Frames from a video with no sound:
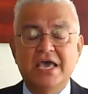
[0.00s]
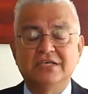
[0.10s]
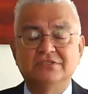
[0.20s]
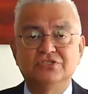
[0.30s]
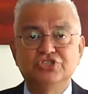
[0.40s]

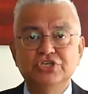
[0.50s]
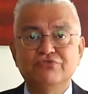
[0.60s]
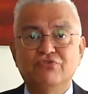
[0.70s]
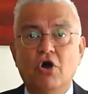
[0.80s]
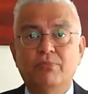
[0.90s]
as the
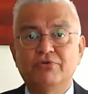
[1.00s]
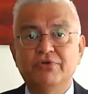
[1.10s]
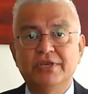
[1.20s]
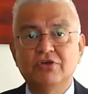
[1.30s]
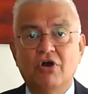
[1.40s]
Chief
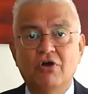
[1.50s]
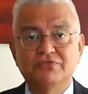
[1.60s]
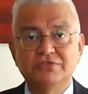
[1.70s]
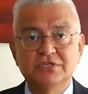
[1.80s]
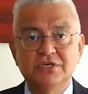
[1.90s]
Operating
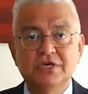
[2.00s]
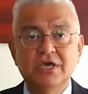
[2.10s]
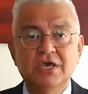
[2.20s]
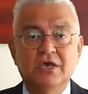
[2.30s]
Officer,